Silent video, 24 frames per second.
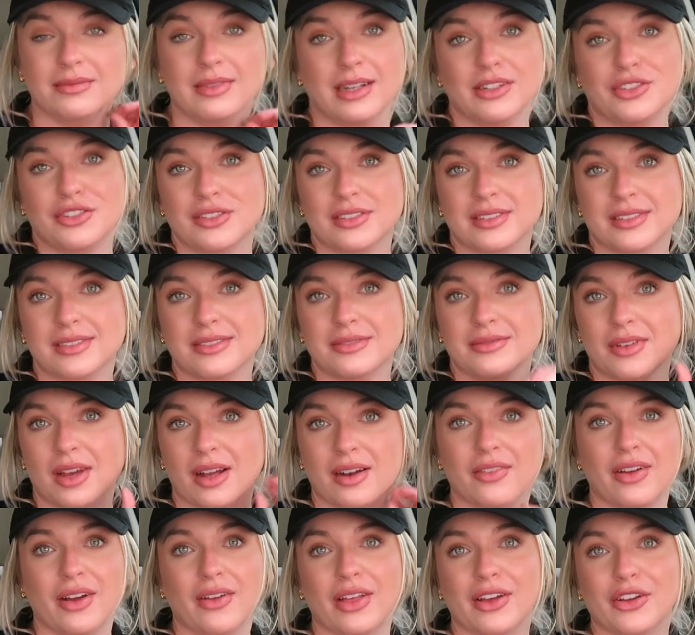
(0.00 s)
That's just kind
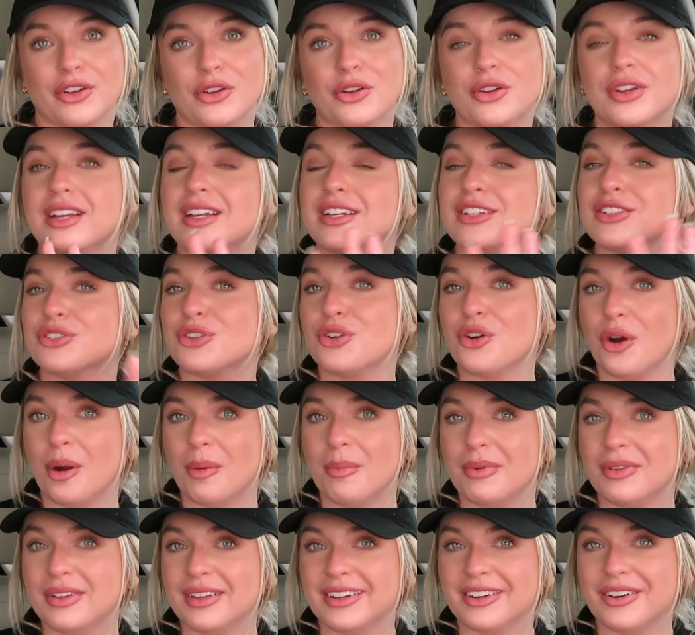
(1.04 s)
of how that cookie is
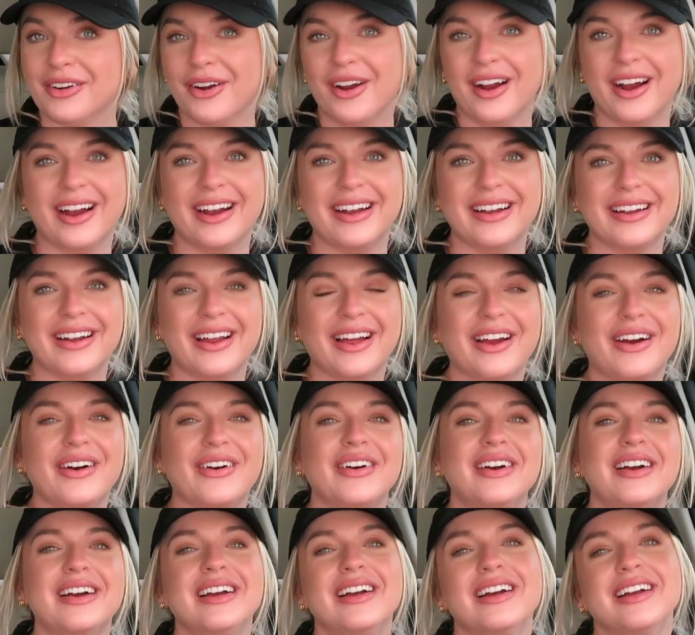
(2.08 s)
crumbling right now.
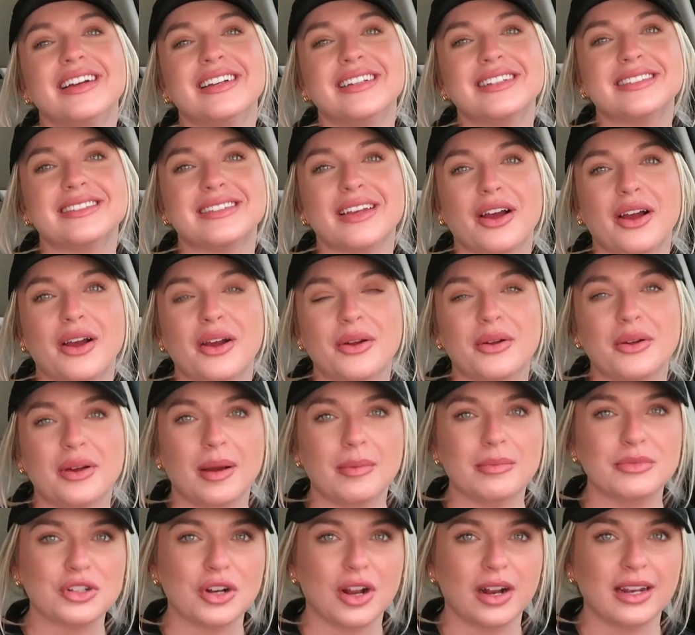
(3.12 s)
So
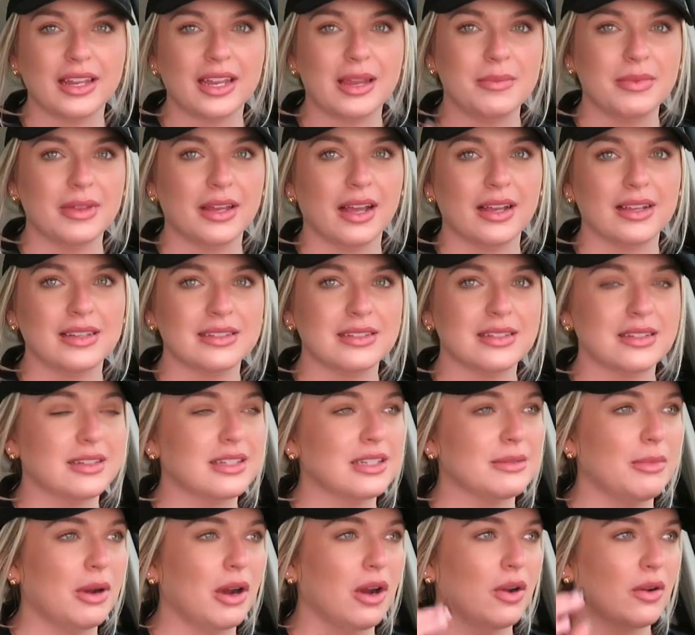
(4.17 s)
I'm trying to keep the guest list
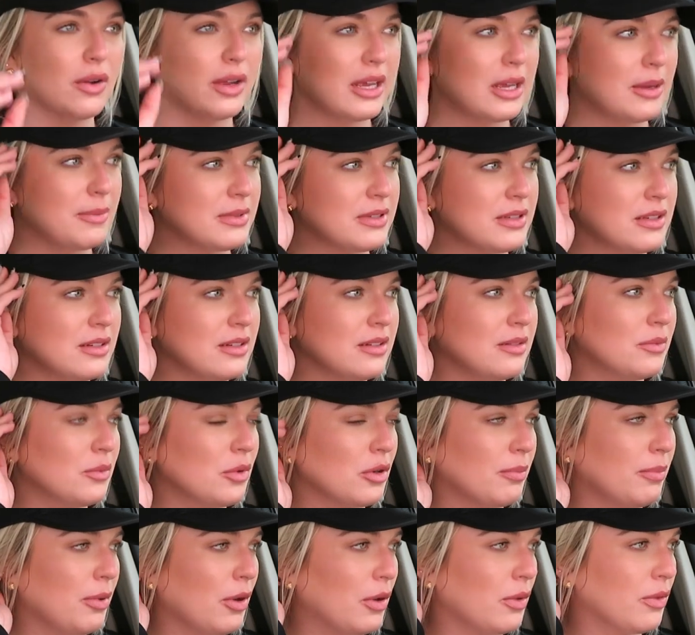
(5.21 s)
small. Gibson,
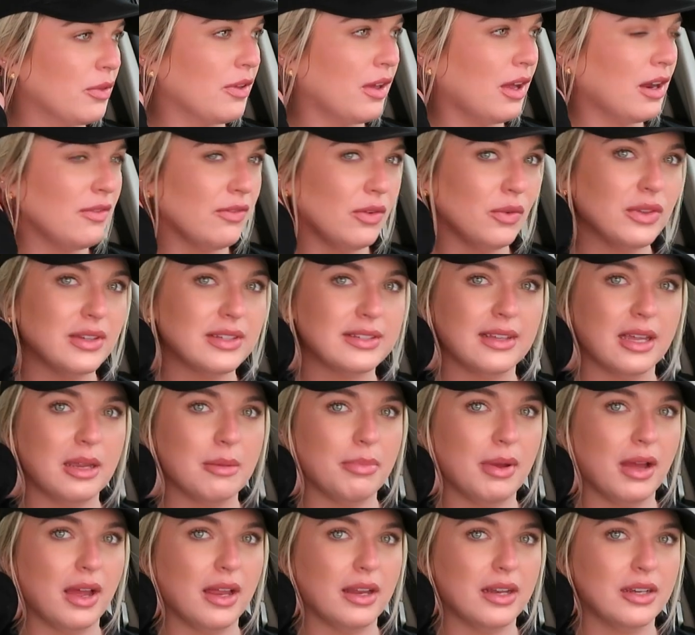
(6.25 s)
we're both kind of on the same
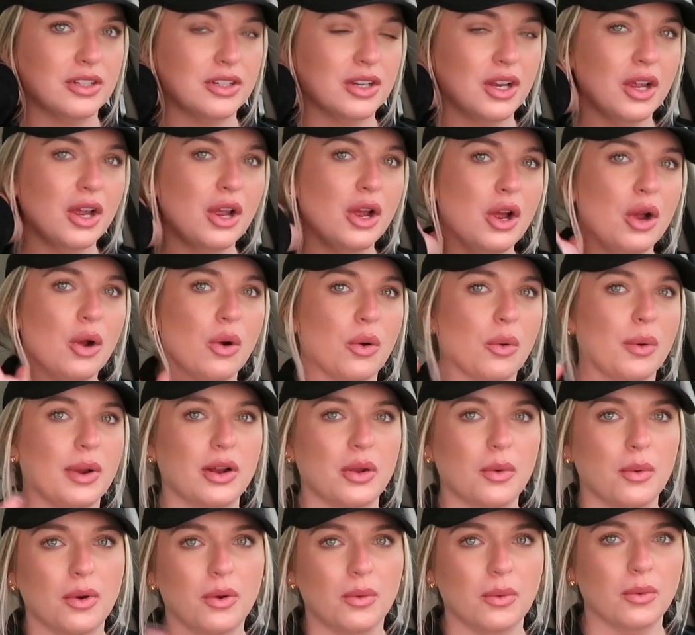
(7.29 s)
page where we
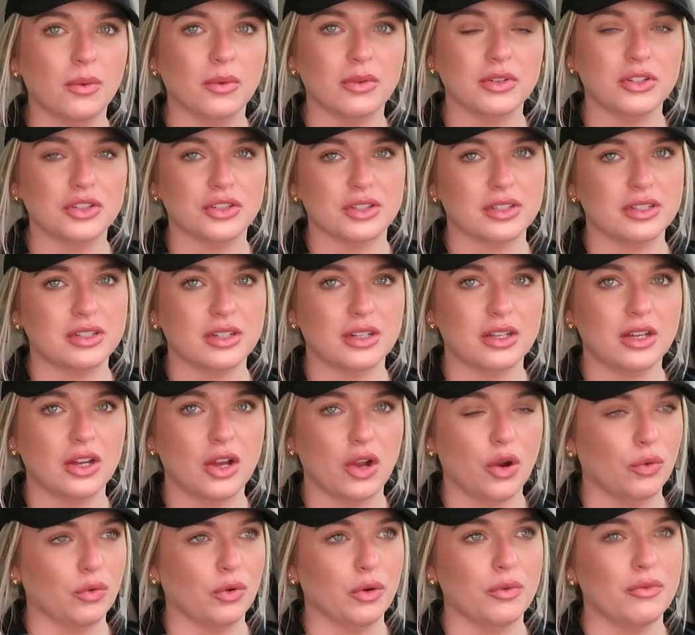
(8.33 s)
don't want just
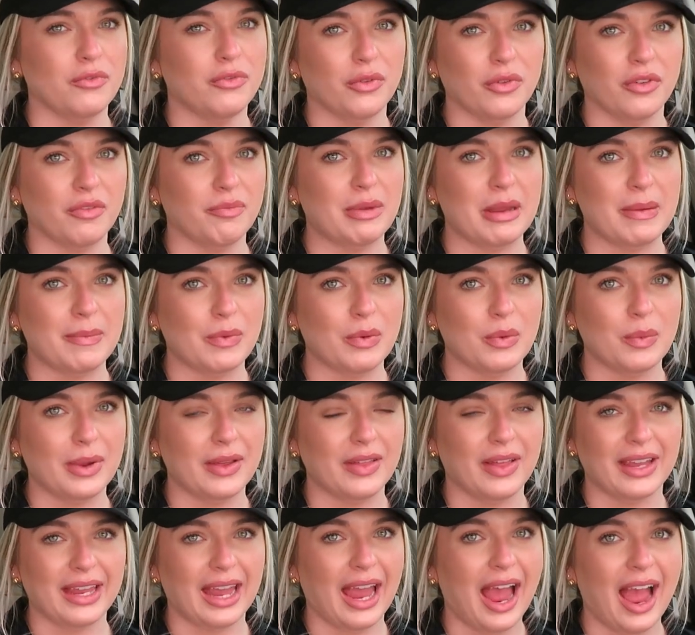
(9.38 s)
a room full of people we
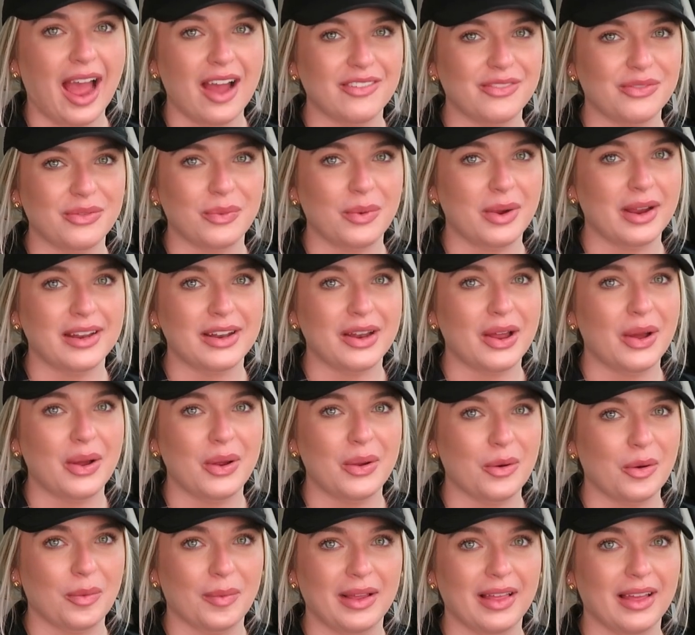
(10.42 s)
like halfway
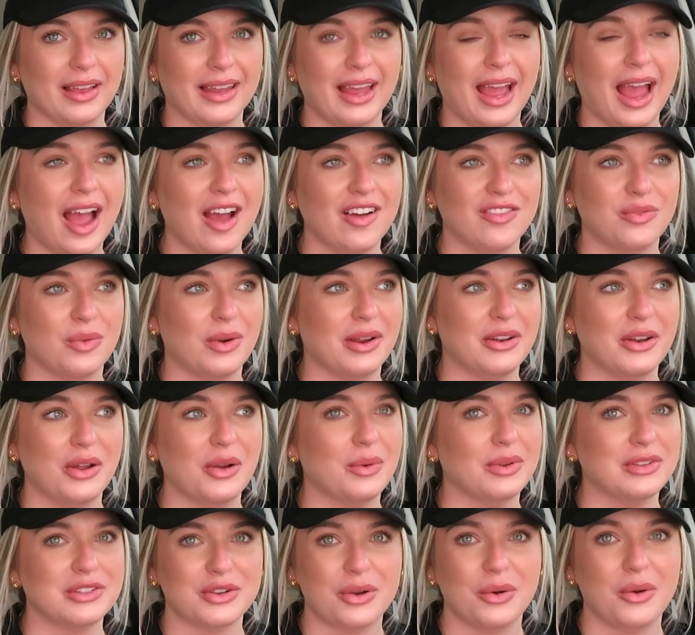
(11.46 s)
know, or we like halfway know
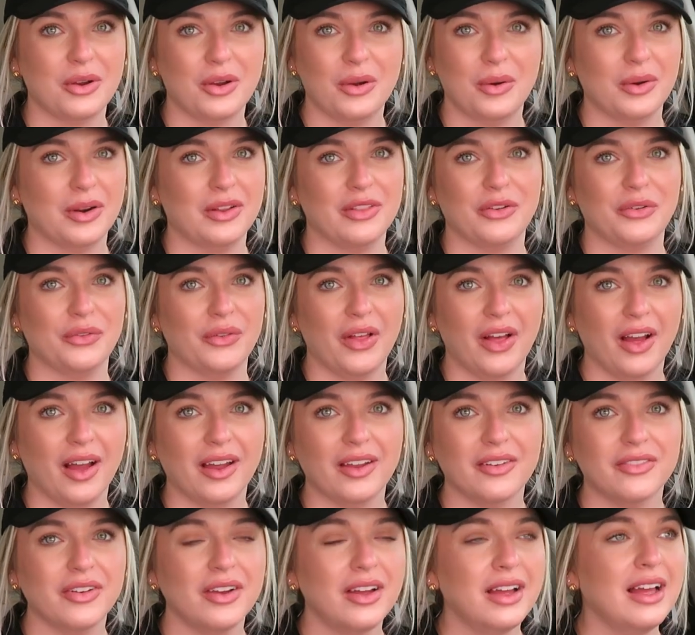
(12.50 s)
what's going on in their
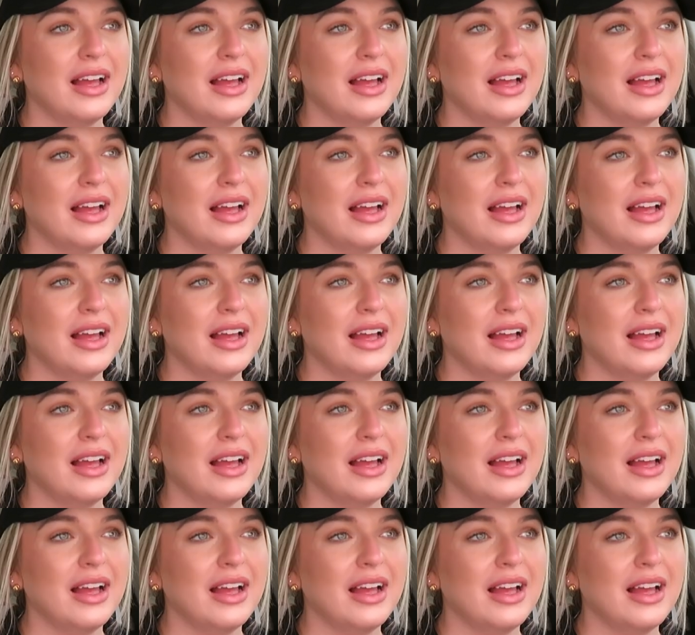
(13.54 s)
life.